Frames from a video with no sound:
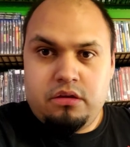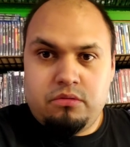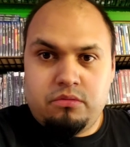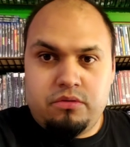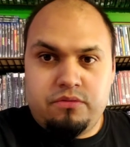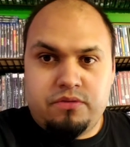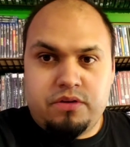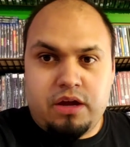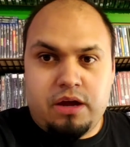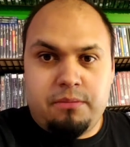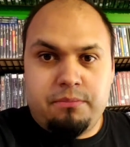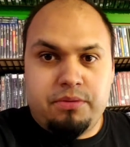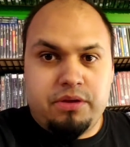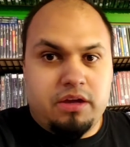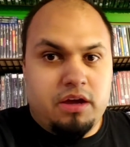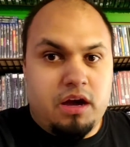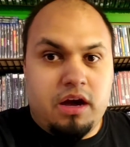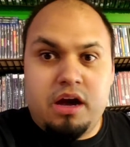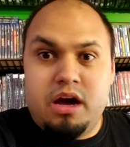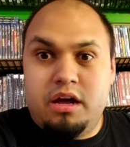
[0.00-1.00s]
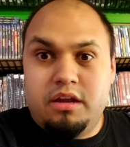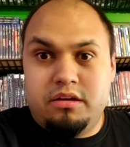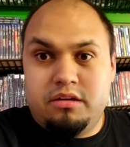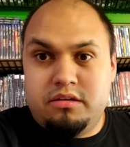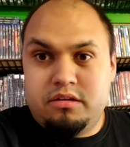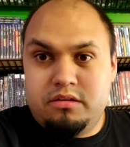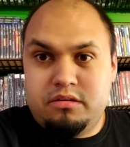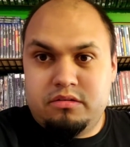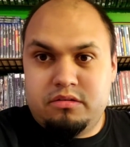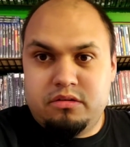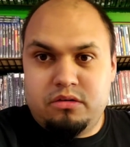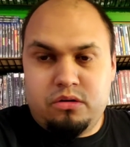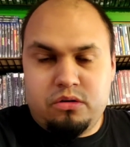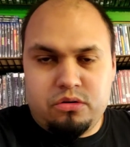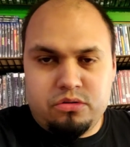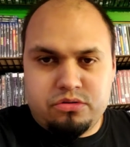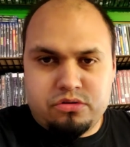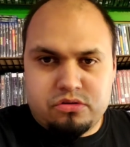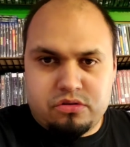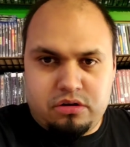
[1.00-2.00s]
We've gone beyond to
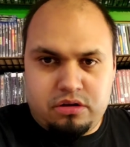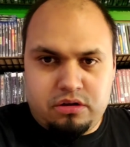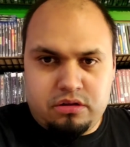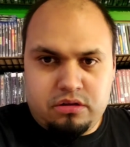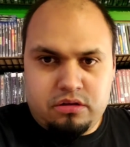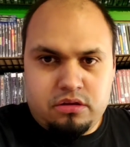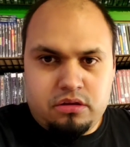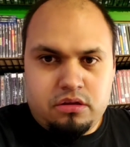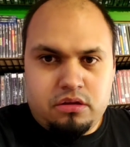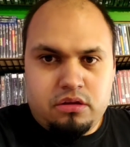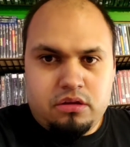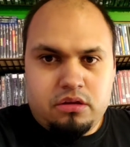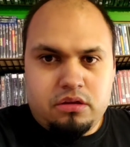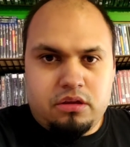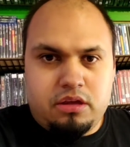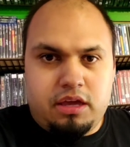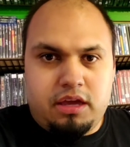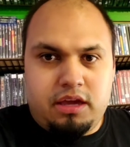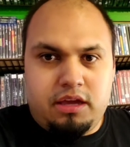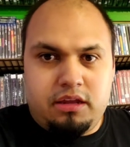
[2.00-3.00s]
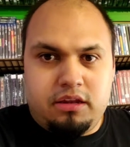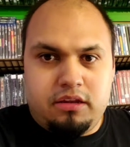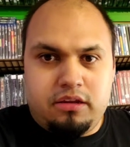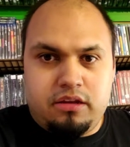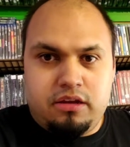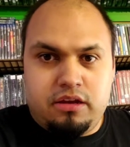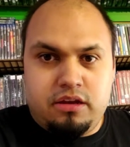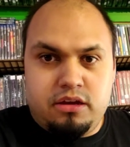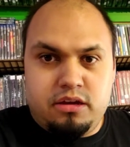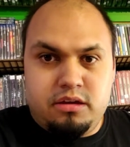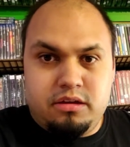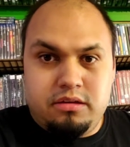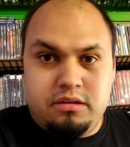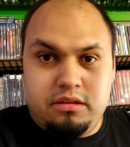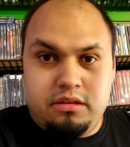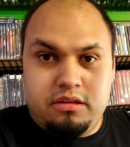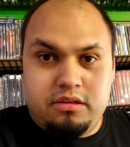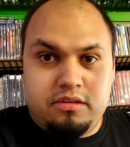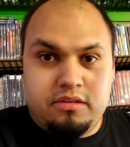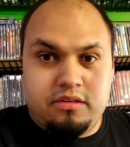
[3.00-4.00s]
Ultra. And
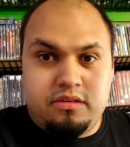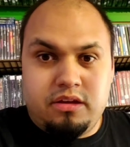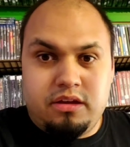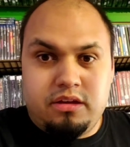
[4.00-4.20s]
this is